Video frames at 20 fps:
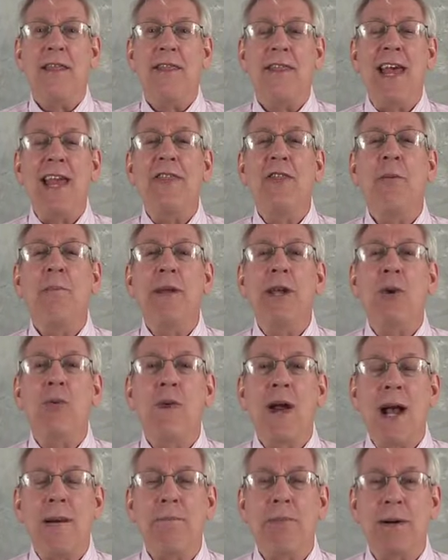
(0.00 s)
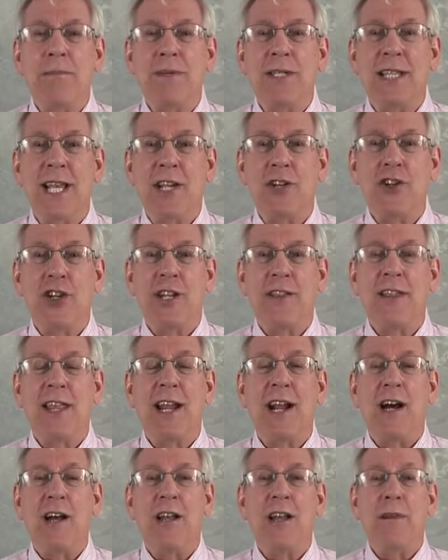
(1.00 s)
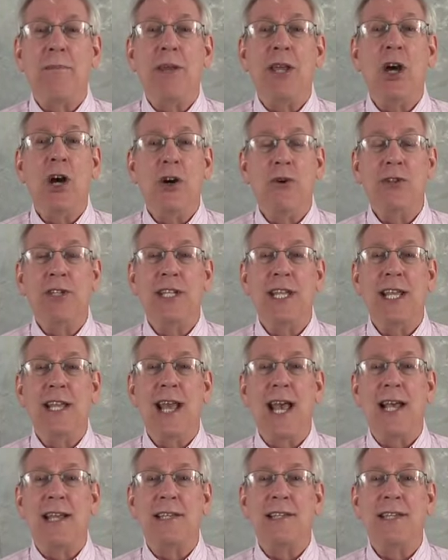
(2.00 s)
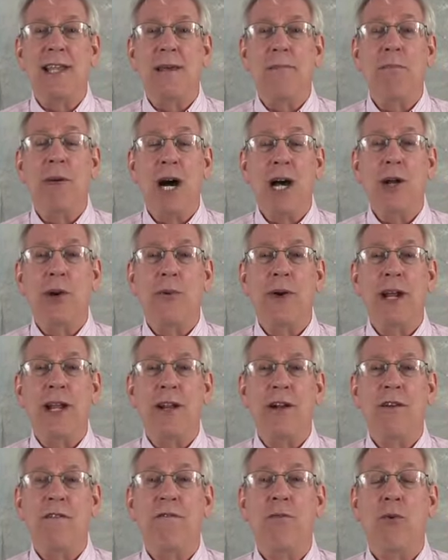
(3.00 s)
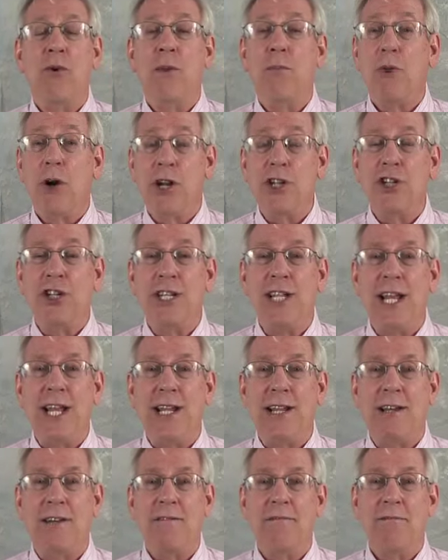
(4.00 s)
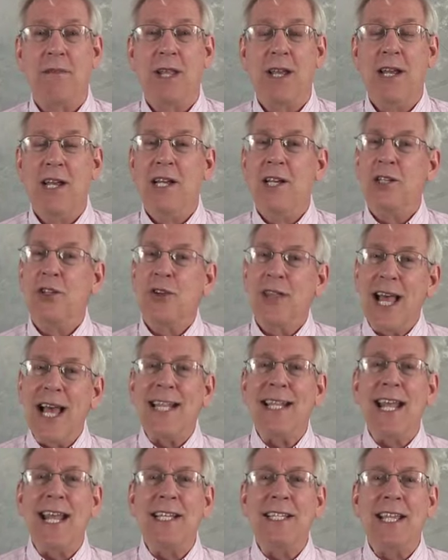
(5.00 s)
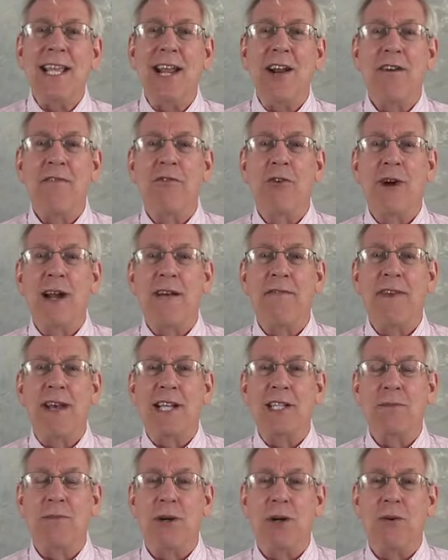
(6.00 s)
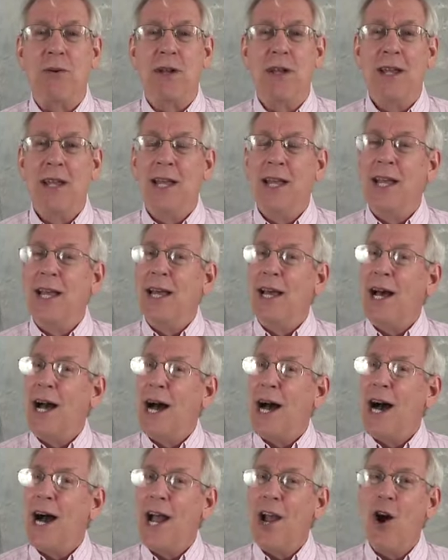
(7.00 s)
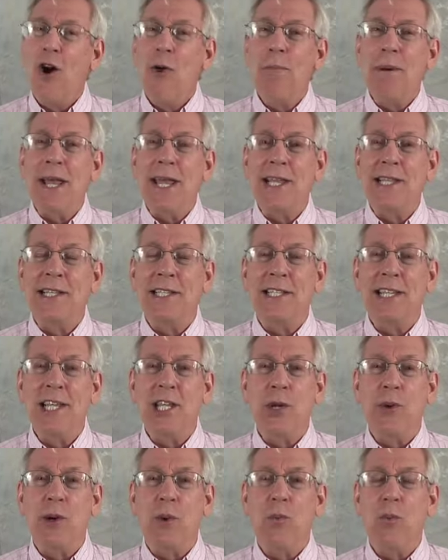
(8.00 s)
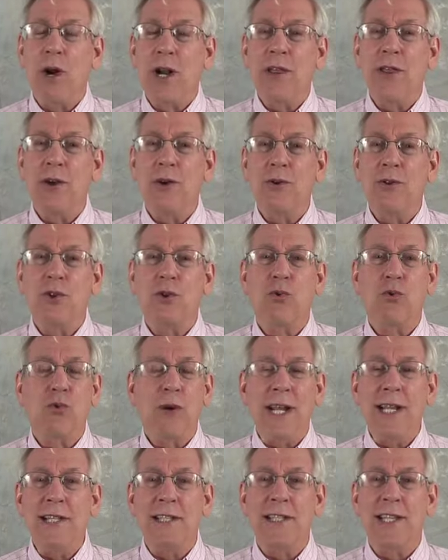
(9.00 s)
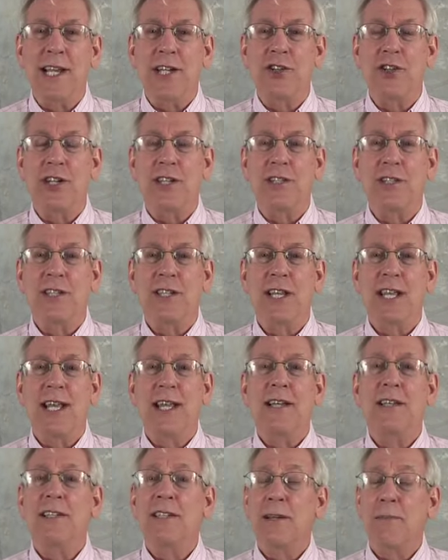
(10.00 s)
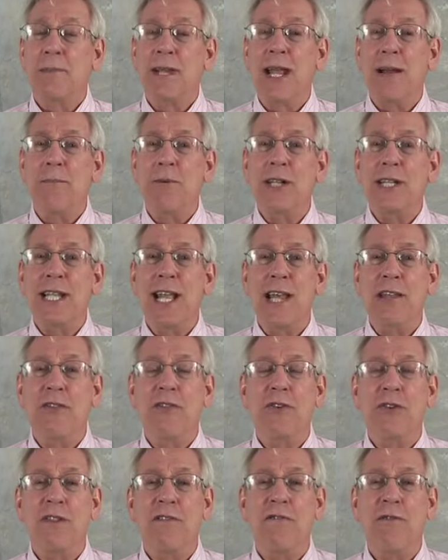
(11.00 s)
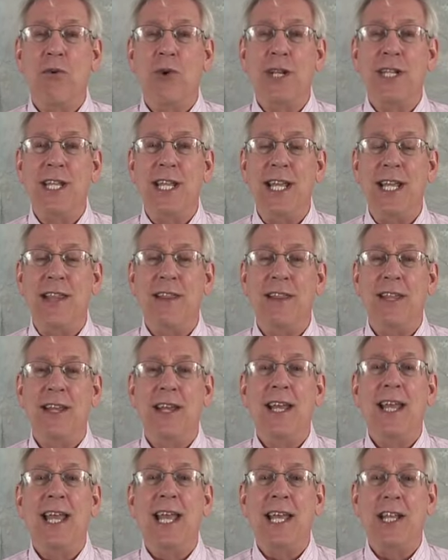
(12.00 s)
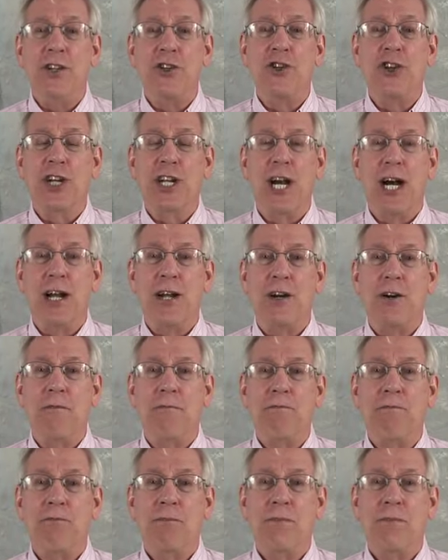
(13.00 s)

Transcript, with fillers: Then there'll be a wrap-up session that I'm going to be hosting as a moderator for Margie Dana. So that takes care of Graph Expo. I hope I can see you at one of those great sessions, September 10th to the 14th in Chicago.